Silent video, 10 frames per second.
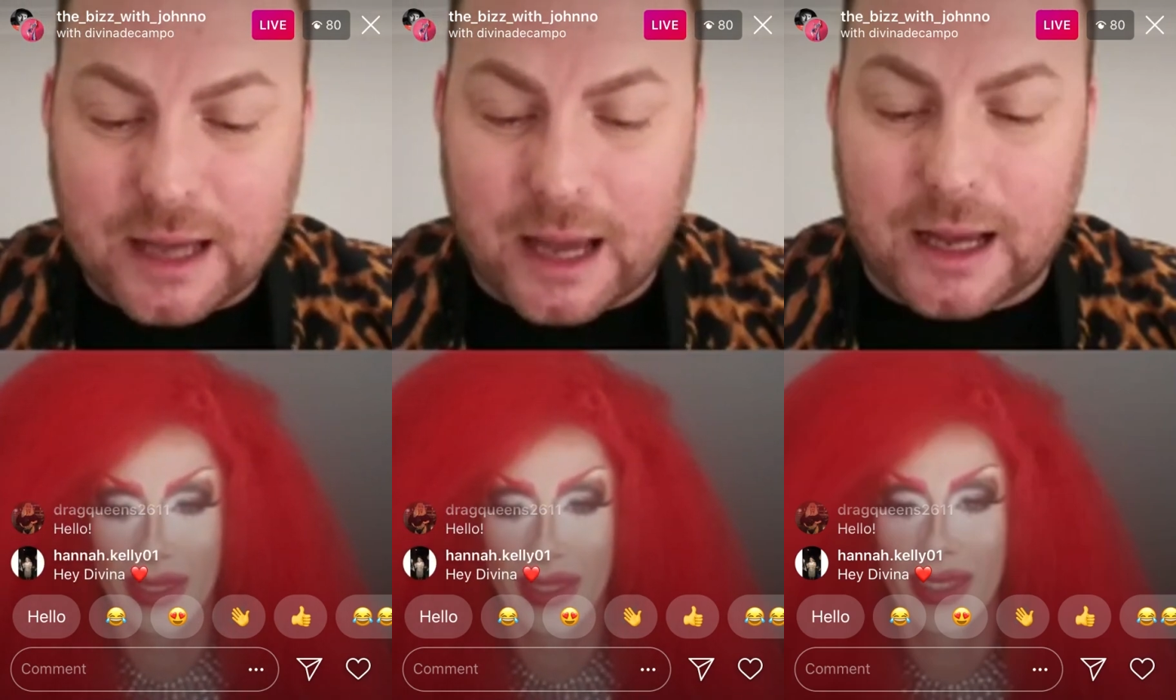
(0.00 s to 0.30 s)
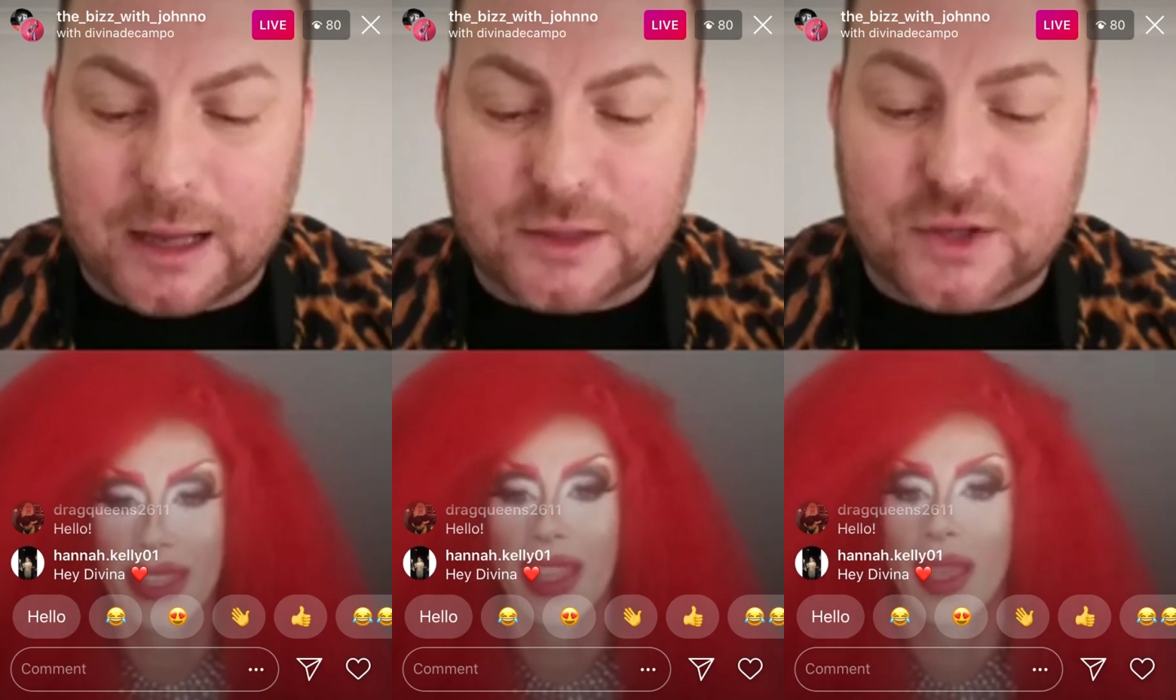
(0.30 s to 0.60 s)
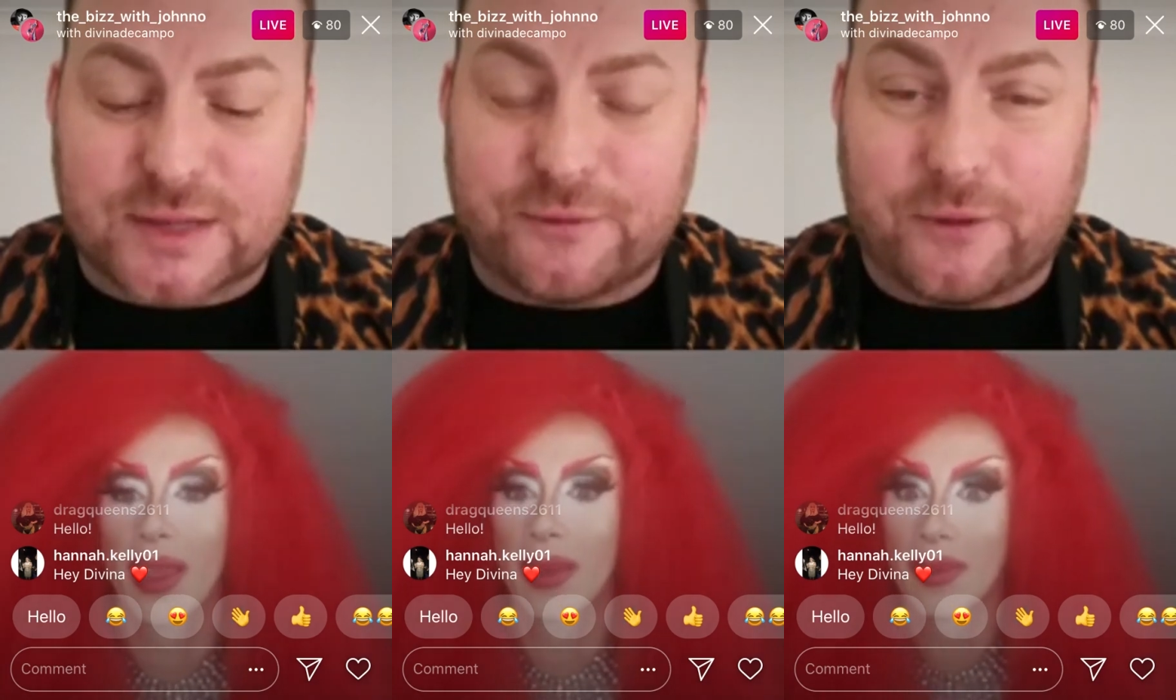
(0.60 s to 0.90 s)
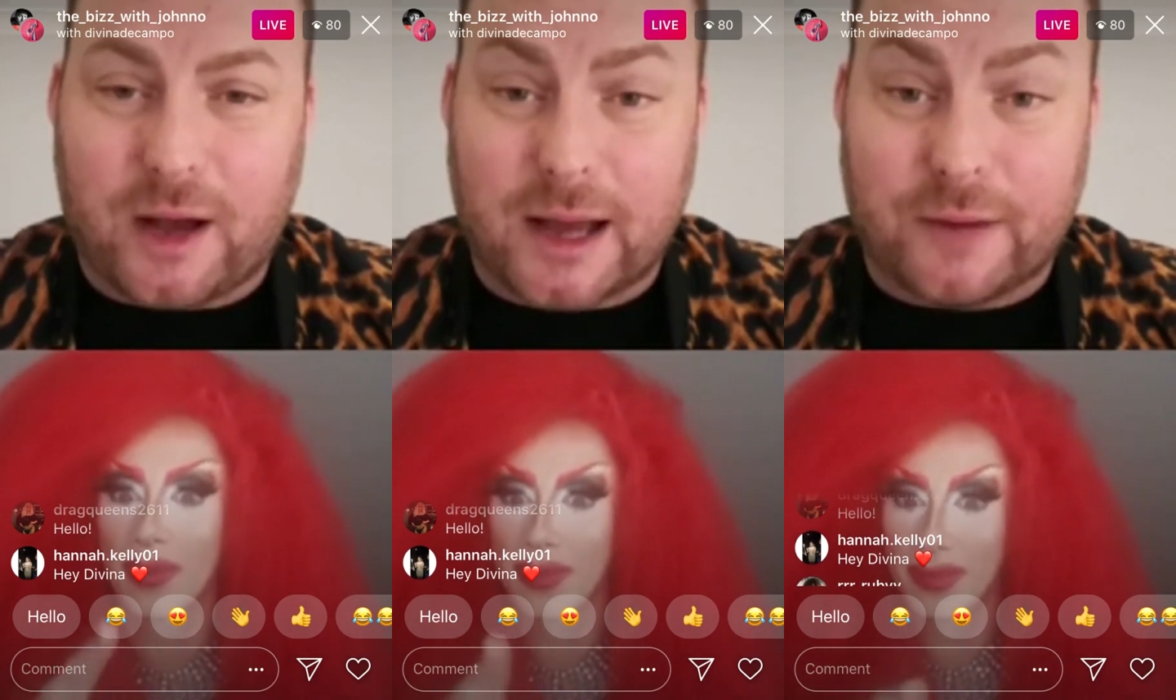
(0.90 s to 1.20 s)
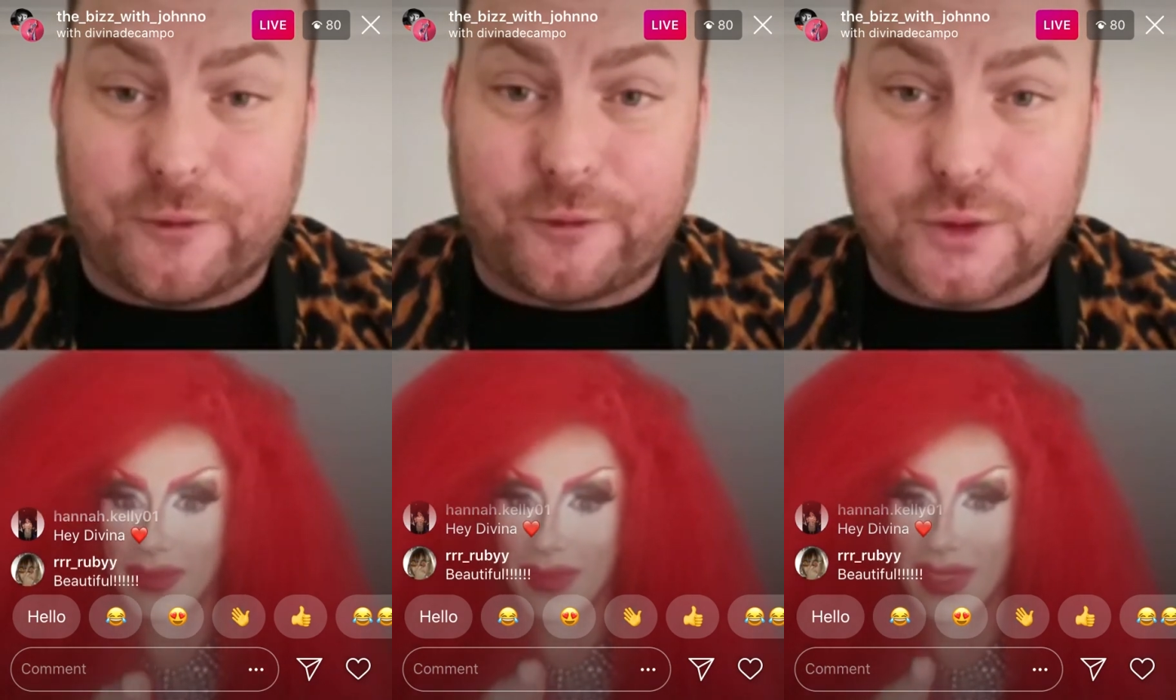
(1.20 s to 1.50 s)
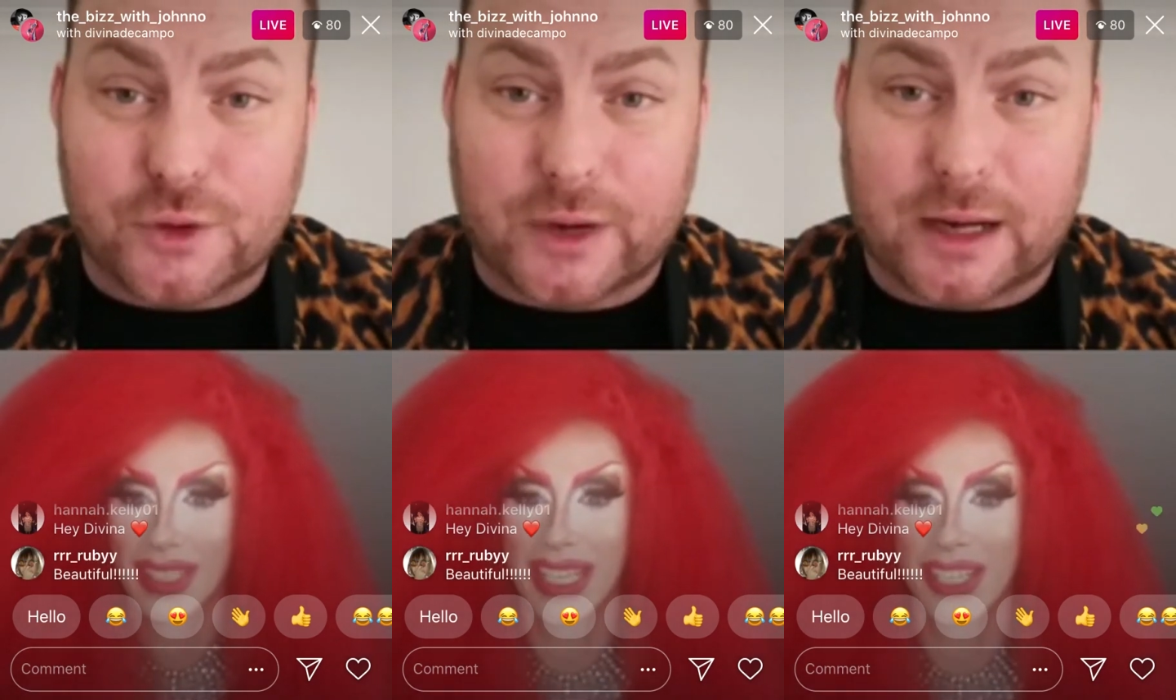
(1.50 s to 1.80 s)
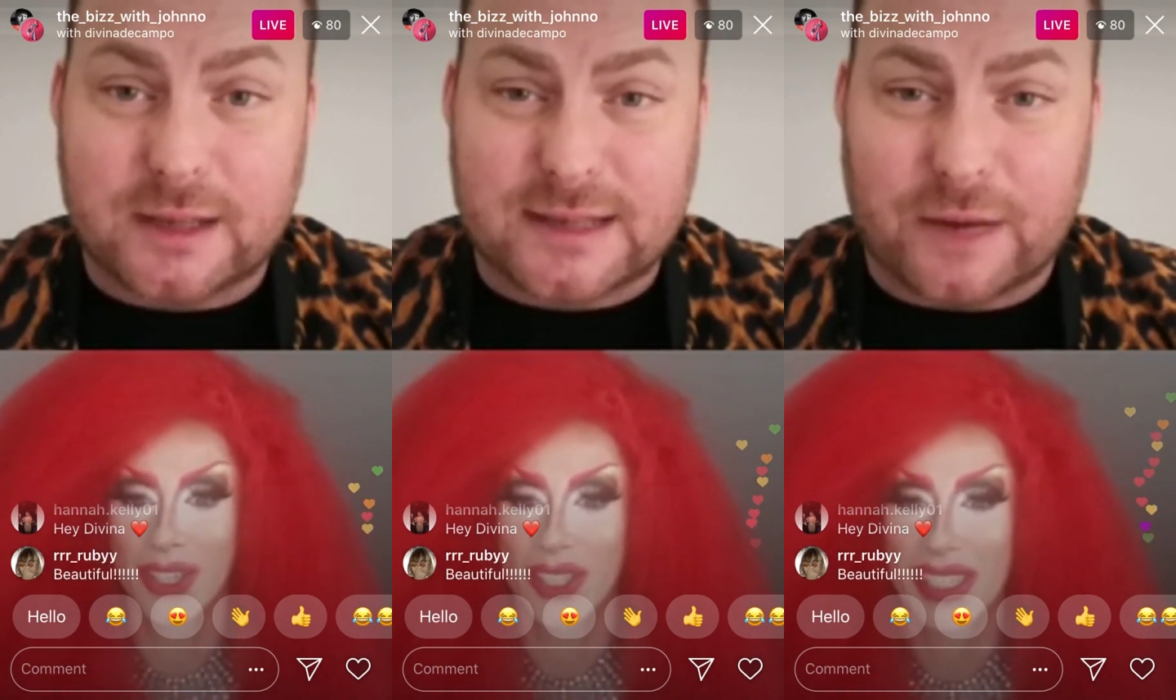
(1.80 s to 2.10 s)
to survive
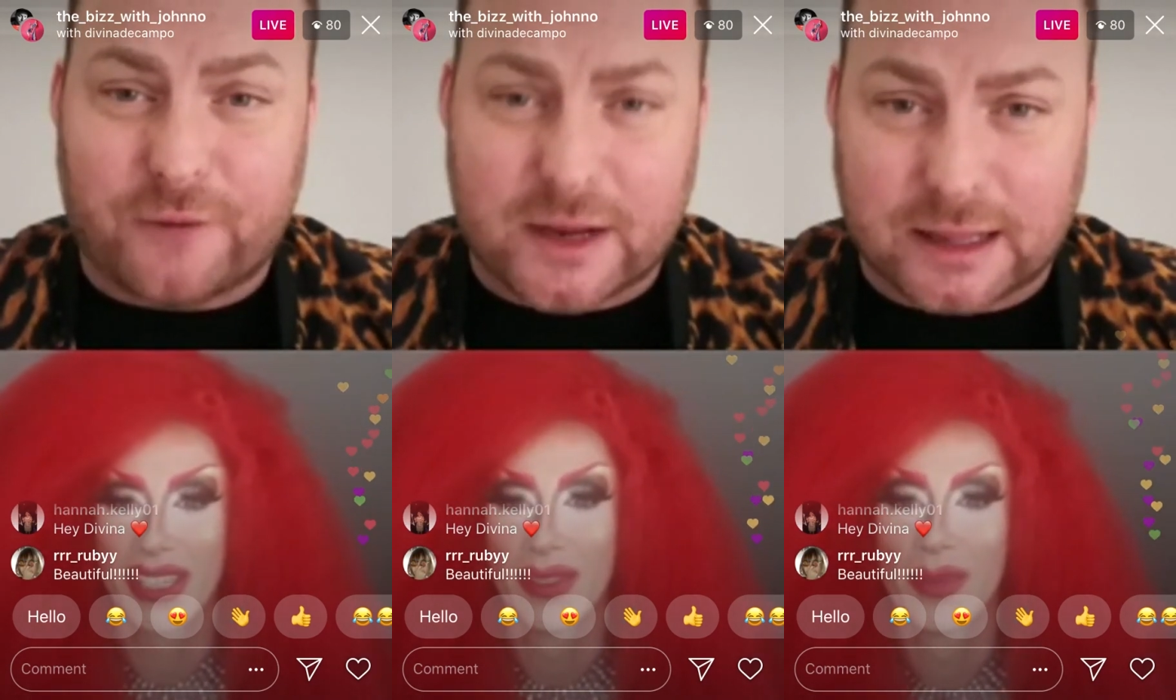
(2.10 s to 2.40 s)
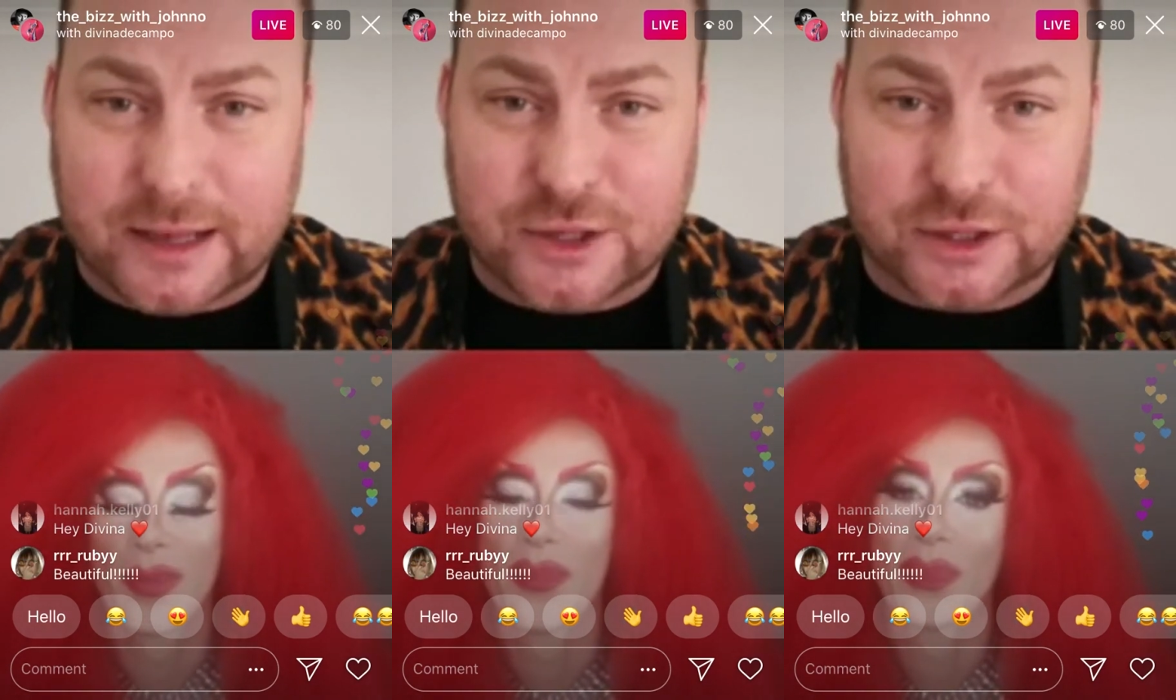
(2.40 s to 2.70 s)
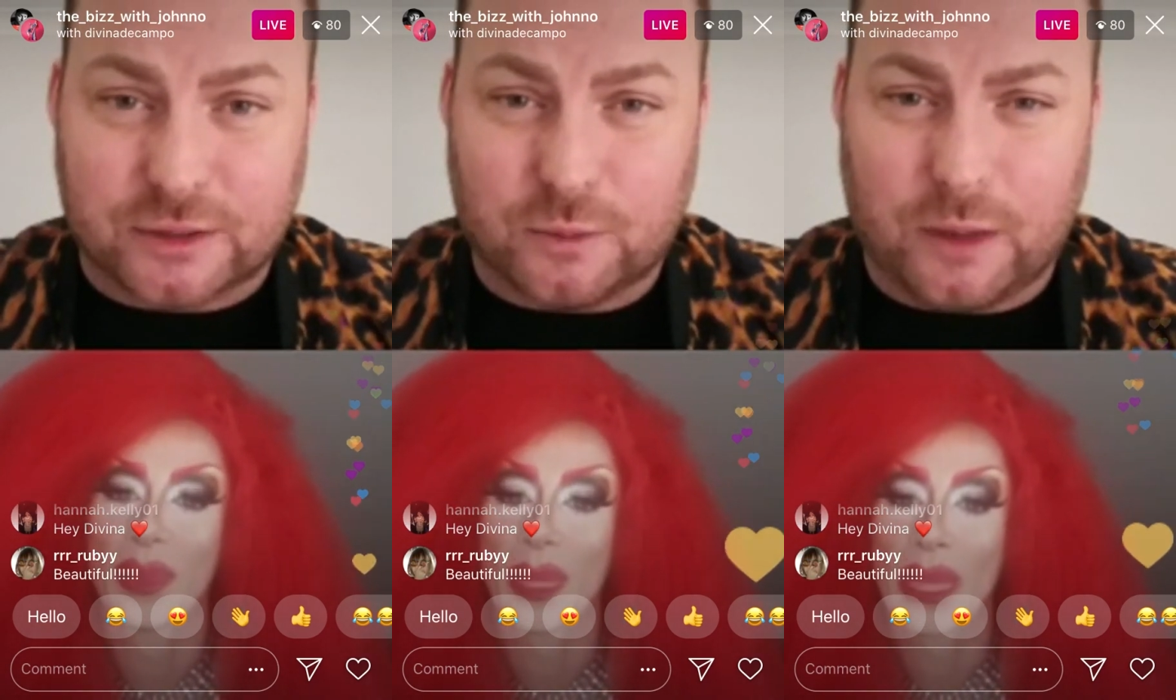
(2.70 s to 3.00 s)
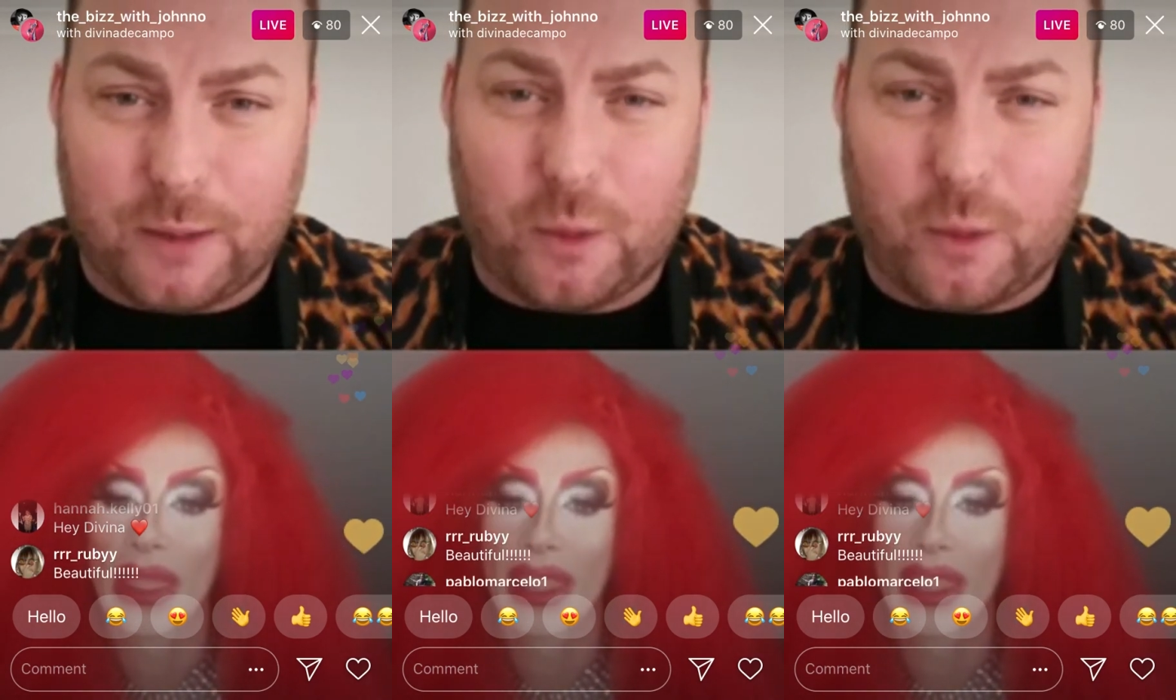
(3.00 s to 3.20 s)
during self-isolation?